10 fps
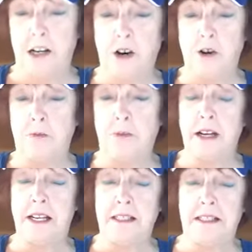a home
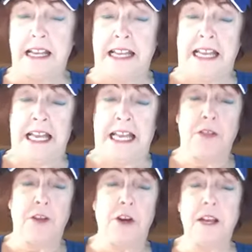run
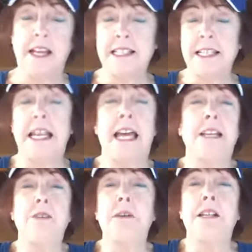there isn't
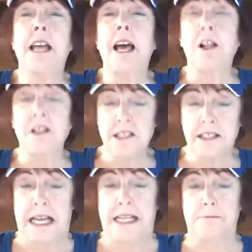anyone else
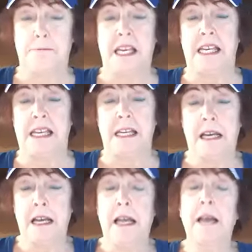like me.
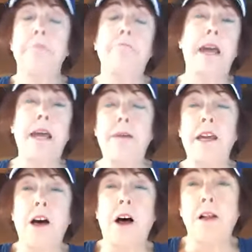Maybe
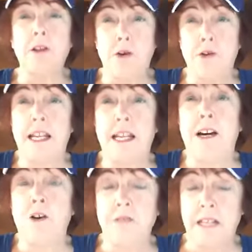I'll go
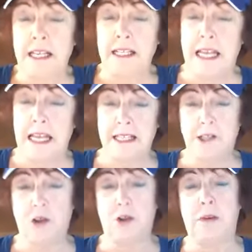down in
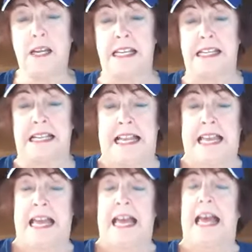history.
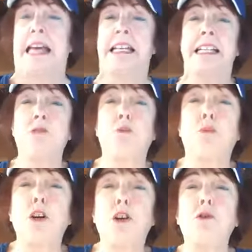And it's
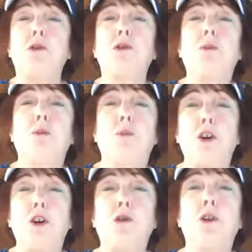root,
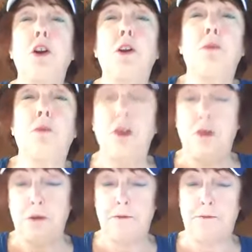root, root
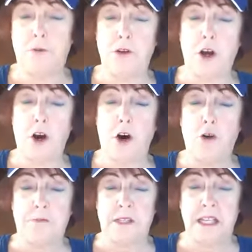for the
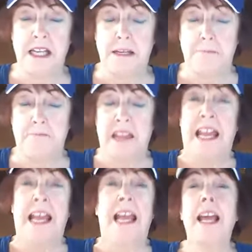home team.
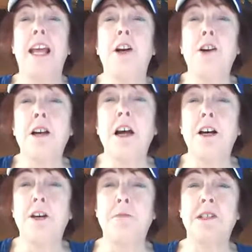Here
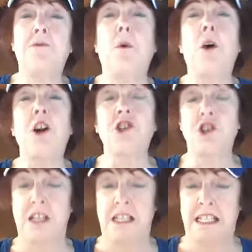comes
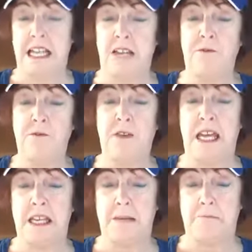fortune and
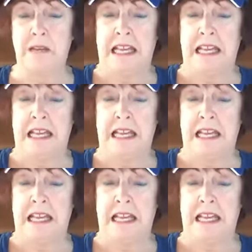fame,